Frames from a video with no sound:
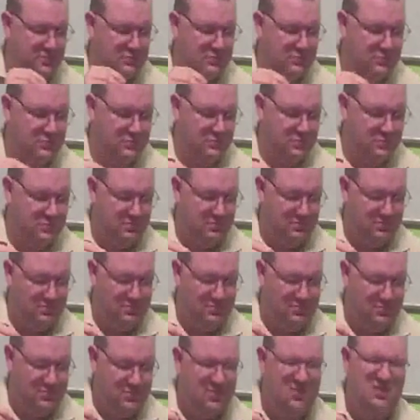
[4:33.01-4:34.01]

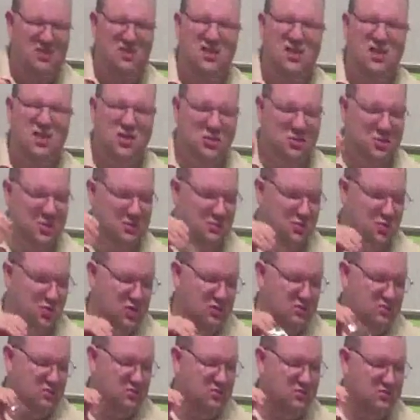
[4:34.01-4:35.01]
A little bit
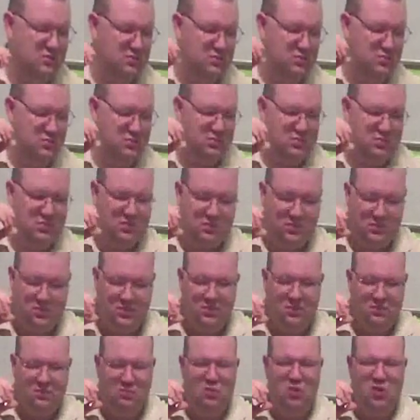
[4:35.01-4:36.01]
more.
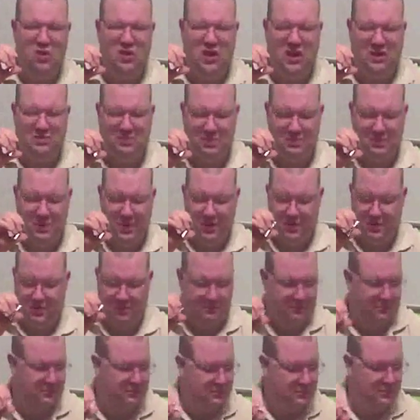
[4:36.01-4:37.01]
More tape to back.
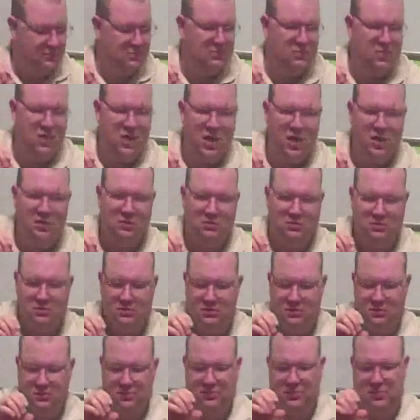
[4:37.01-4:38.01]
Oh.
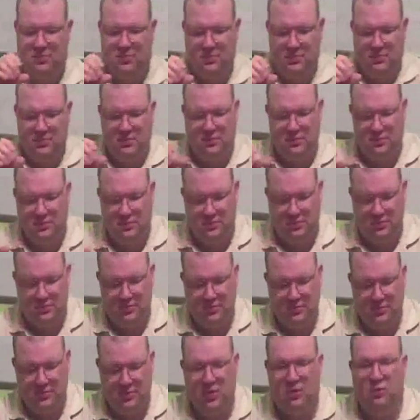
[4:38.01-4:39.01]

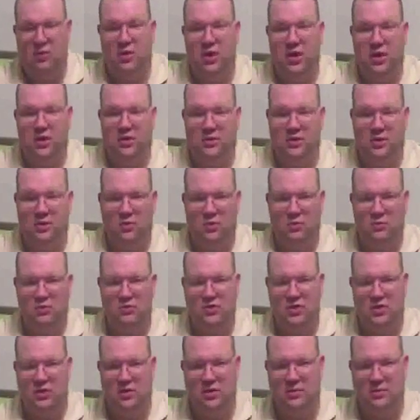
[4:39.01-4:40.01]
Don't worry, no one was hurt
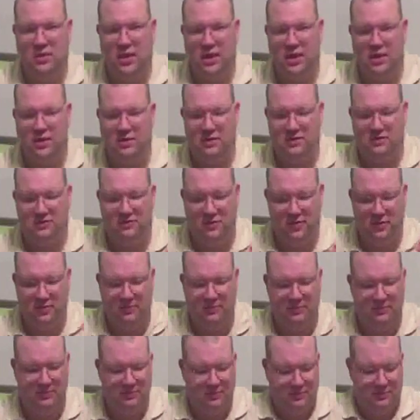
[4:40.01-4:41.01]
in the making of this film.
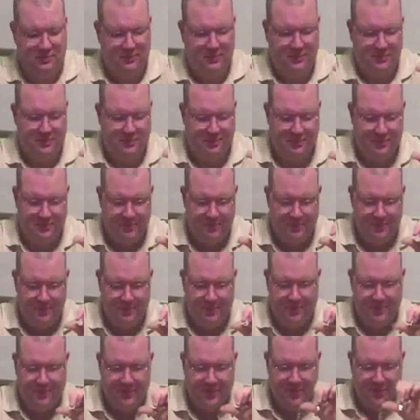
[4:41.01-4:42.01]

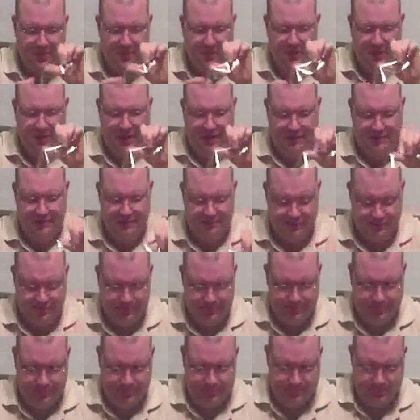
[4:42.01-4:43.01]
Okay.
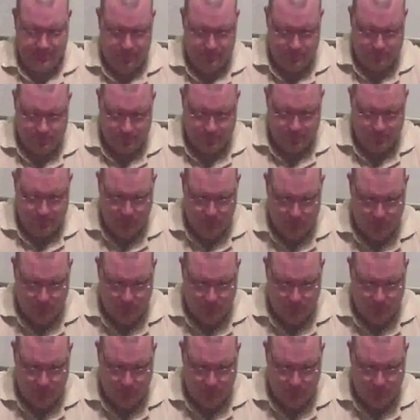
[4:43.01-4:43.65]
We're going